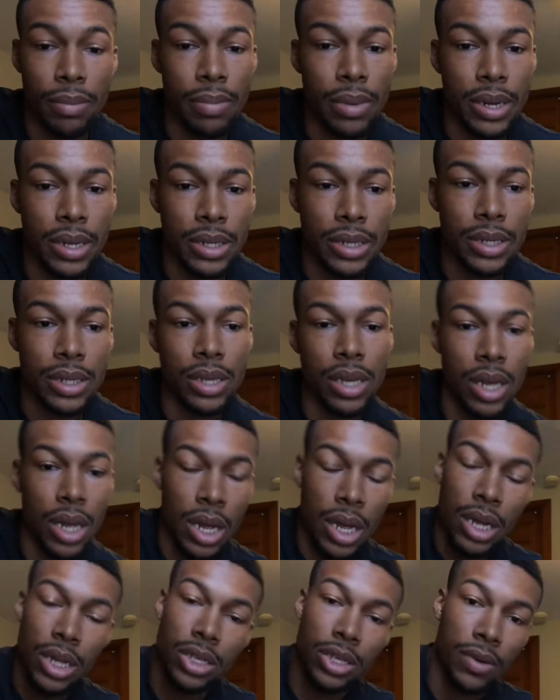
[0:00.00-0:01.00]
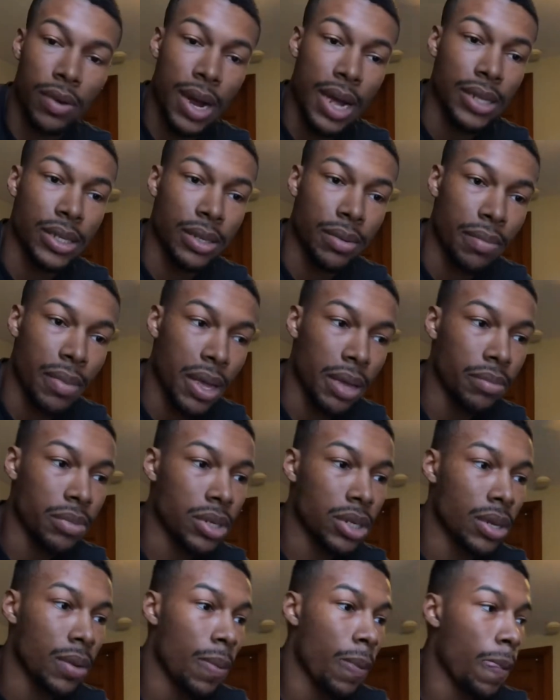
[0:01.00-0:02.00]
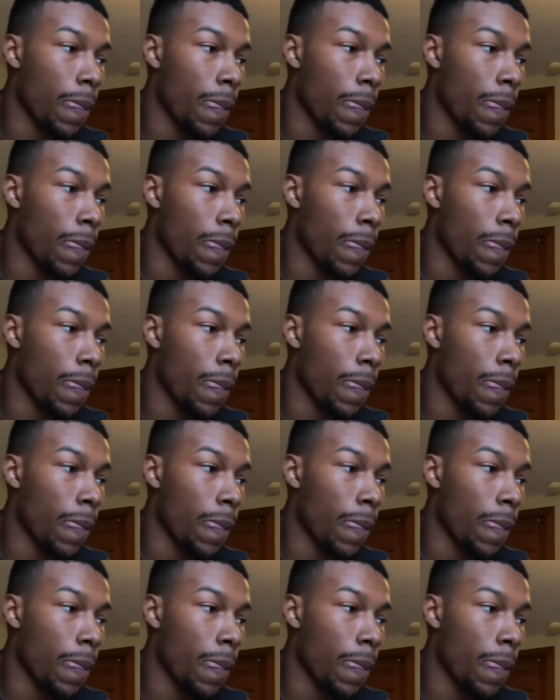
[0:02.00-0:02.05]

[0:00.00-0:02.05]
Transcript: bus to ride to Meps.